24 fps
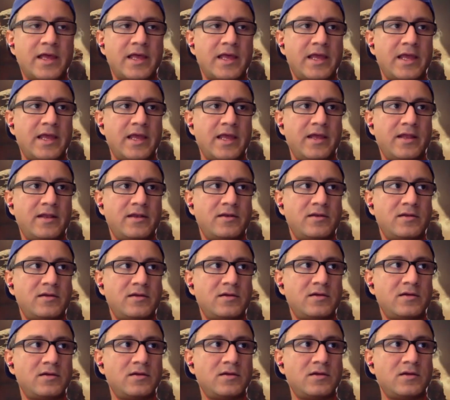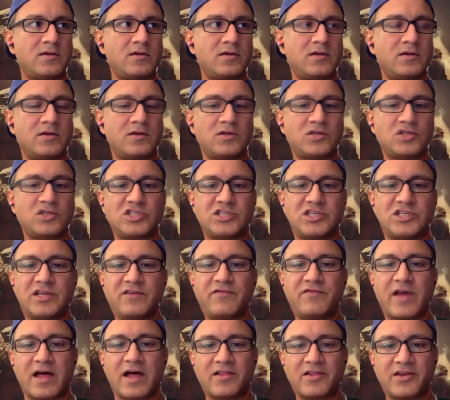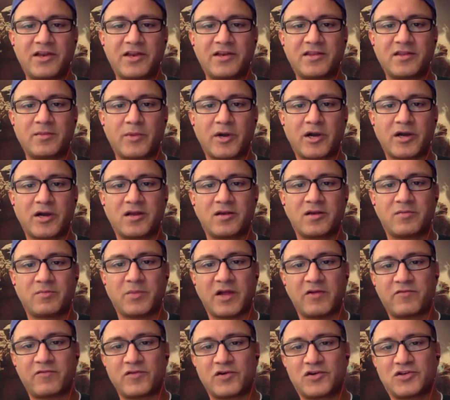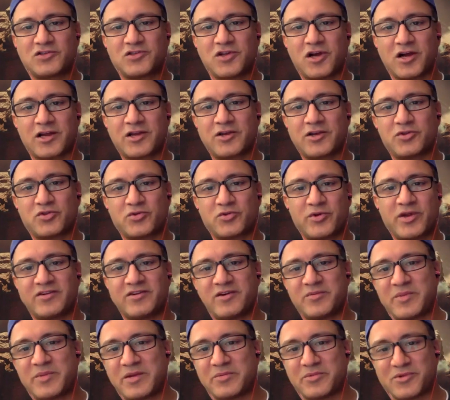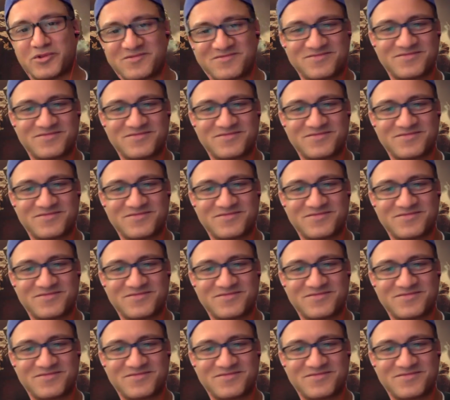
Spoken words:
And she validated the market by first talking to 300 people.